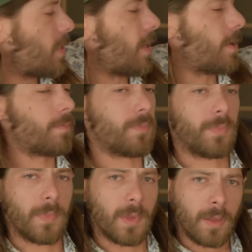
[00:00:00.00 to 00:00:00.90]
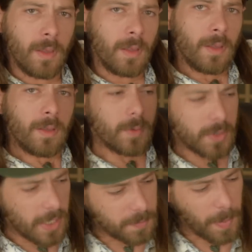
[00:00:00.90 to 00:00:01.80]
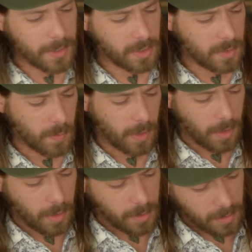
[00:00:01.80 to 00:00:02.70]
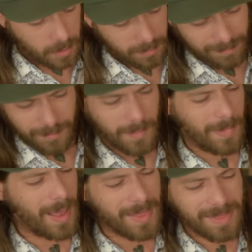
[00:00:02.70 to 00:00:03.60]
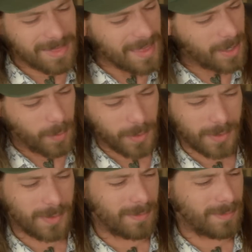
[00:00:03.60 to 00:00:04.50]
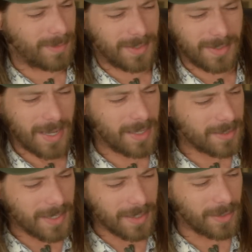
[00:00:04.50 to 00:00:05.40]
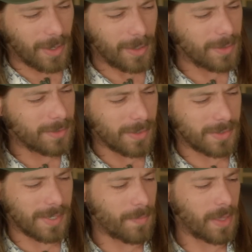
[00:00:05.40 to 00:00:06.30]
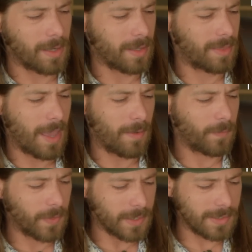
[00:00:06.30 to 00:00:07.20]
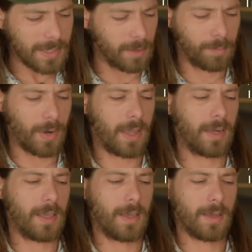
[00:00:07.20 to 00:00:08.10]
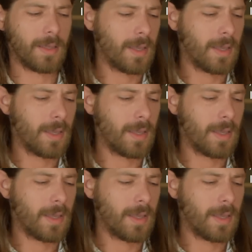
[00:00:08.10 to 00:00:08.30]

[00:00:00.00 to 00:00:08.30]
here was these budgies wanted, I think it was $60 or something like that for this little bracket here.